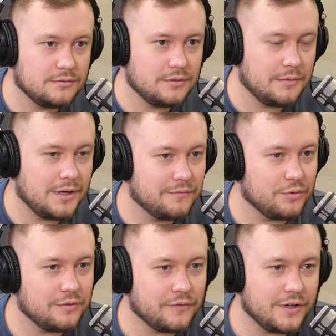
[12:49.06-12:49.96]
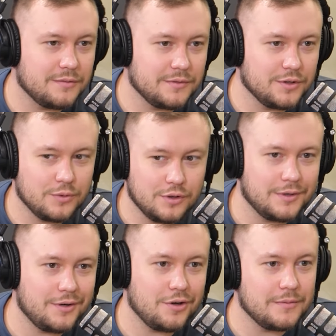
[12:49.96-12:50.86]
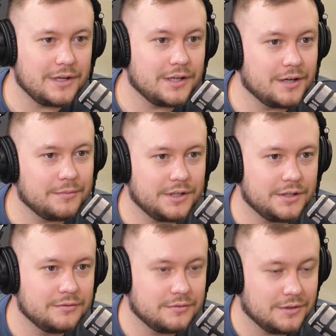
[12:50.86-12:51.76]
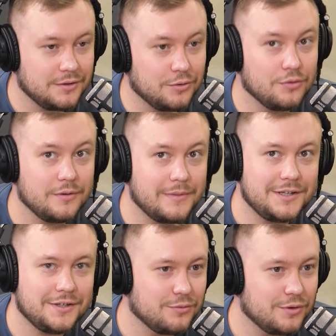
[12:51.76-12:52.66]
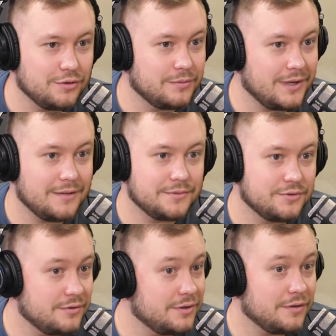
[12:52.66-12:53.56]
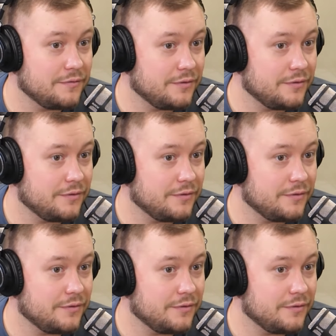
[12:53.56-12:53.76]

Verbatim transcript: Yeah. They might have all the freedom in the world, but no money coming in, and all the money in the world, but absolutely no